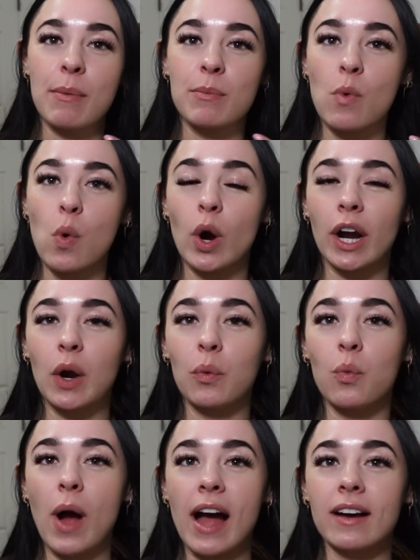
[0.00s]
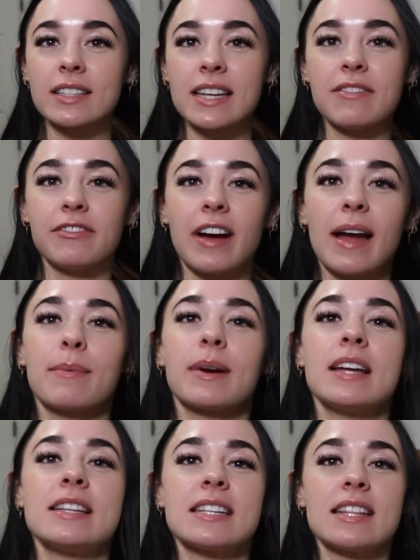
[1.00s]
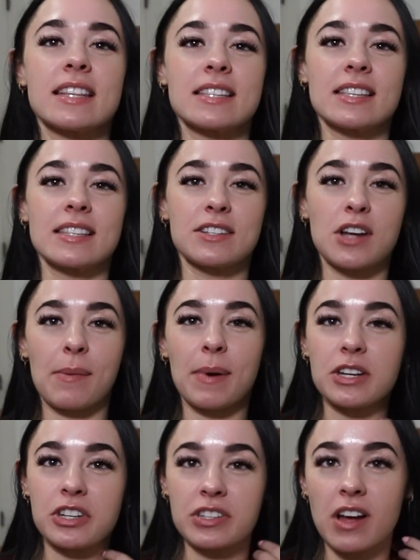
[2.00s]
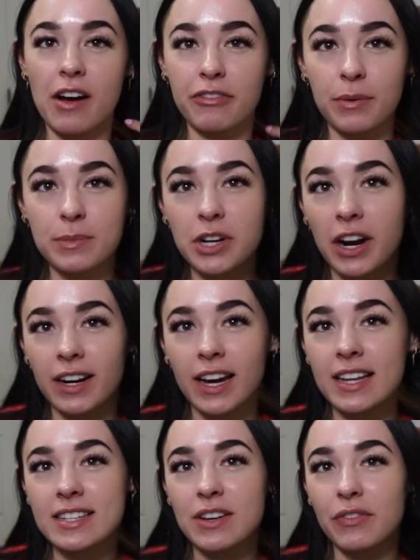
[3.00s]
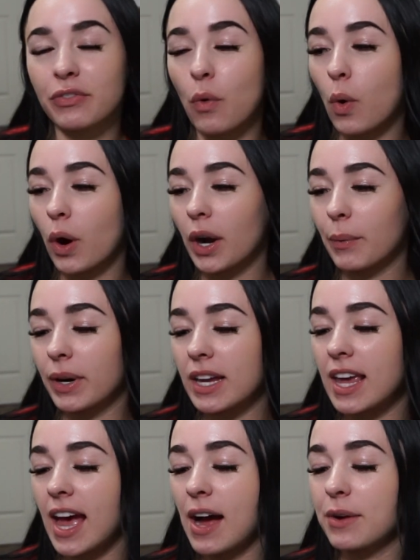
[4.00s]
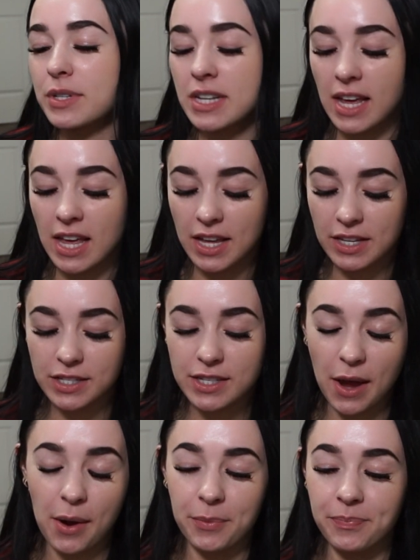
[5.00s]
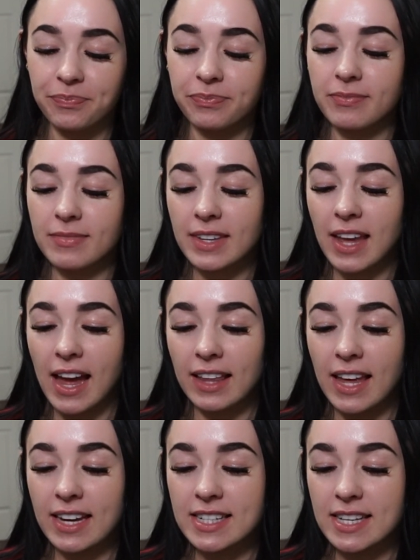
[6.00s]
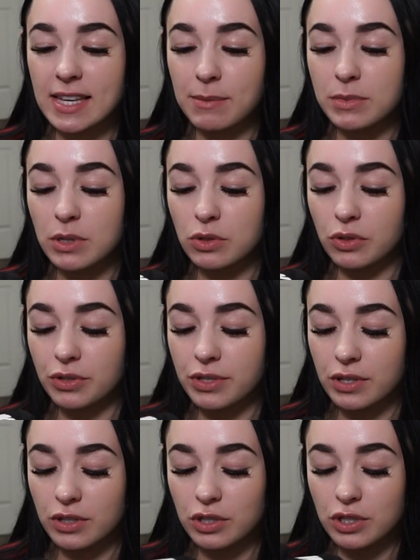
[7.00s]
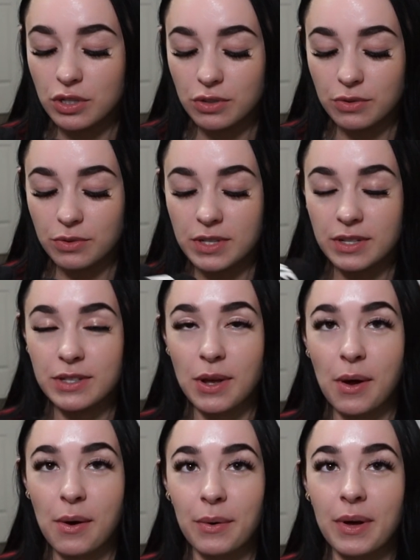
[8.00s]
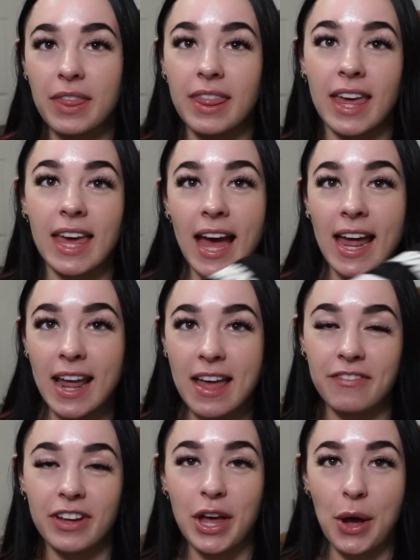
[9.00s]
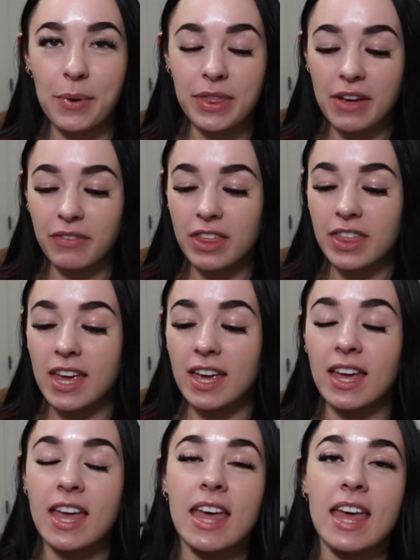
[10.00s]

more wild and vibrant. This is a top I just got from Target for working out. So I like to keep neutral shoes so they kind of go with everything.